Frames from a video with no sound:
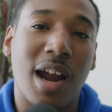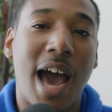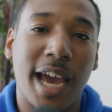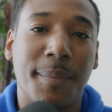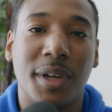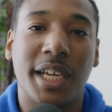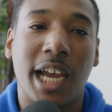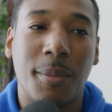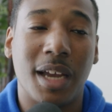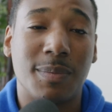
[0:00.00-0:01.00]
higher.
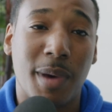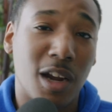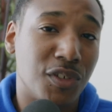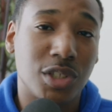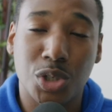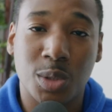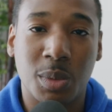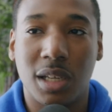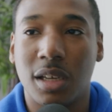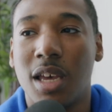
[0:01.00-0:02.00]
It's better for social
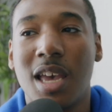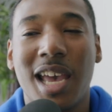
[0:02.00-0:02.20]
media.